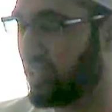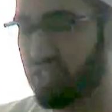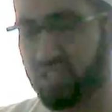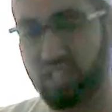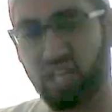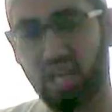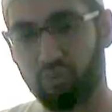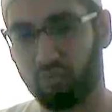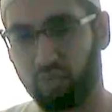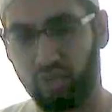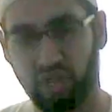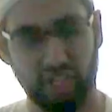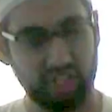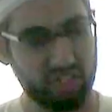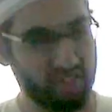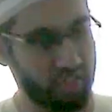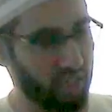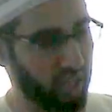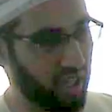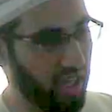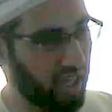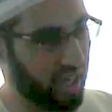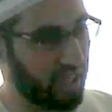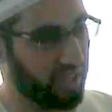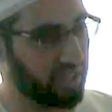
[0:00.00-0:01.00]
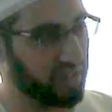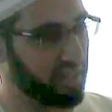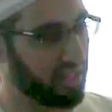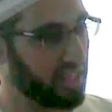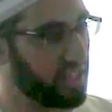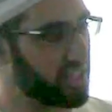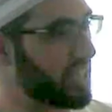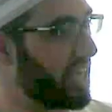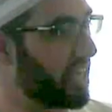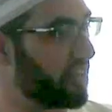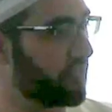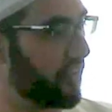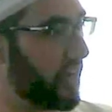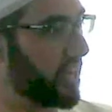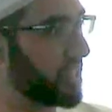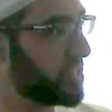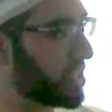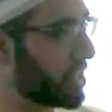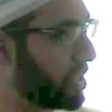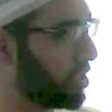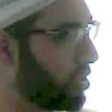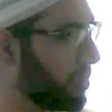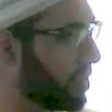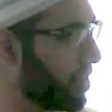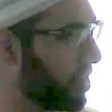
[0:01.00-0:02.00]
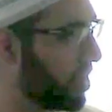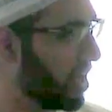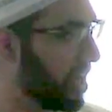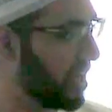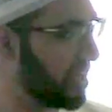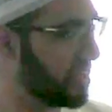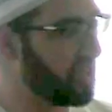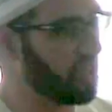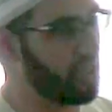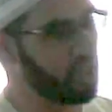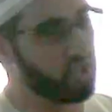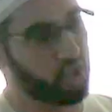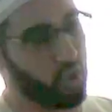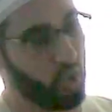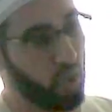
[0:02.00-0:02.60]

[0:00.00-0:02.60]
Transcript: he's not praying salah, he's not fasting Ramadan,